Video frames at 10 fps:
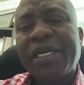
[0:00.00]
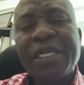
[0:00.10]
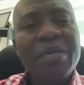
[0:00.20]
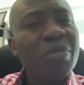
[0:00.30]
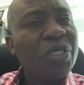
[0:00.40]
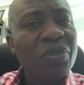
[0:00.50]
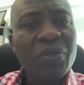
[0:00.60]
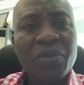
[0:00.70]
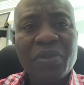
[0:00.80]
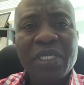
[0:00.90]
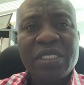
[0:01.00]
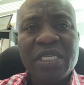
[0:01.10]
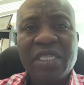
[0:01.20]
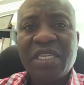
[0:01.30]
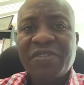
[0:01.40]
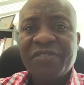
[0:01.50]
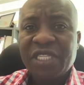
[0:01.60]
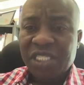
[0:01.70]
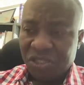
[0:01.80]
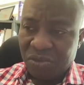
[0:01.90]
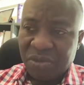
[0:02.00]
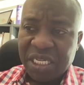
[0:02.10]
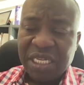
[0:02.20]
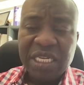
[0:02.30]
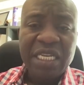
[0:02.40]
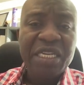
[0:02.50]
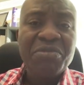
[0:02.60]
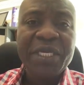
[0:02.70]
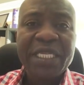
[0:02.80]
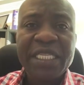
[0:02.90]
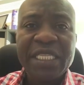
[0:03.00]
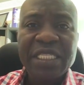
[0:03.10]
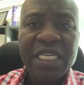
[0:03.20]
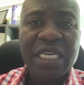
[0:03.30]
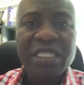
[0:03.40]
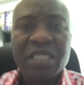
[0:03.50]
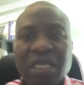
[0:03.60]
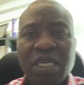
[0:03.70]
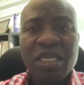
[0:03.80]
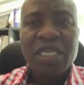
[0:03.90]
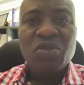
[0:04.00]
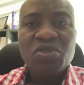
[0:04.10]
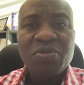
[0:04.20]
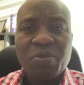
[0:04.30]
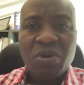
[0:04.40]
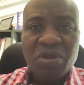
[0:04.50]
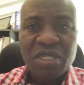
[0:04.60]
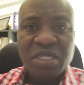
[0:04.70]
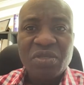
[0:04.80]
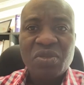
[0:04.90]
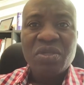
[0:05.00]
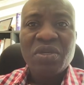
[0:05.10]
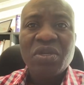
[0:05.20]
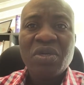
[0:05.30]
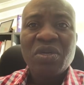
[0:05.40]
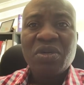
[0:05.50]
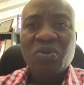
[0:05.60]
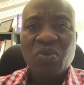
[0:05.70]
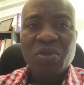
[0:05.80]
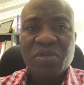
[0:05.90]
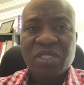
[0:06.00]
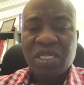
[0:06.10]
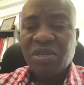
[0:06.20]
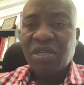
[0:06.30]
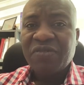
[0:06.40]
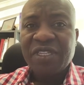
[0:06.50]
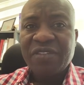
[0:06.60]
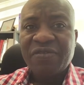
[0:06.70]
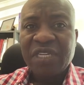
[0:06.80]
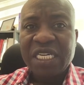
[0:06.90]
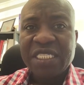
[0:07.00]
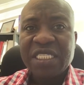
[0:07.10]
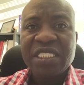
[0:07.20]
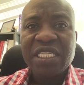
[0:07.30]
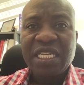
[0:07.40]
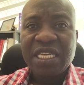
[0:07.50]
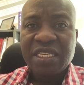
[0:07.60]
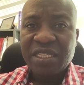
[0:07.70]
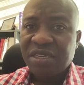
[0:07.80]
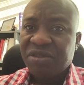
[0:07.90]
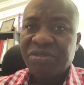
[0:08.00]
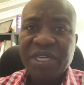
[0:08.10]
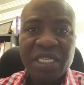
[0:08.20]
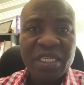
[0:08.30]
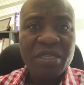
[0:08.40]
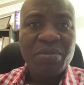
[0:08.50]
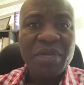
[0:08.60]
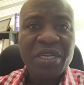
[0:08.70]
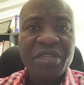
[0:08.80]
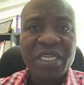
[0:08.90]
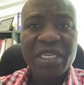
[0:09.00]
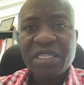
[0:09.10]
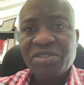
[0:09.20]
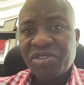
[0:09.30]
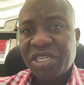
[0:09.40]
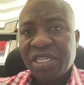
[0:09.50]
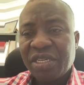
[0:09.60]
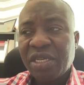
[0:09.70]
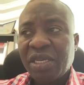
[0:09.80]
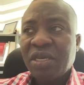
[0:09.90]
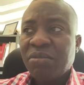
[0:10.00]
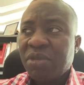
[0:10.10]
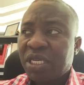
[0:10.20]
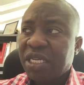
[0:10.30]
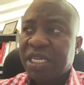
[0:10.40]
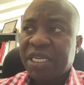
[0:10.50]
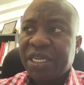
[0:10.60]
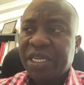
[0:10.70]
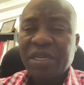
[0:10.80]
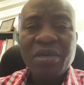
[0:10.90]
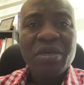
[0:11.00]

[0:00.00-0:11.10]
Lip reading: Number two is that the definition mattered a little bit in this case. It was important on what was the role of the device in selecting the correct antibiotic in treating, mitigating,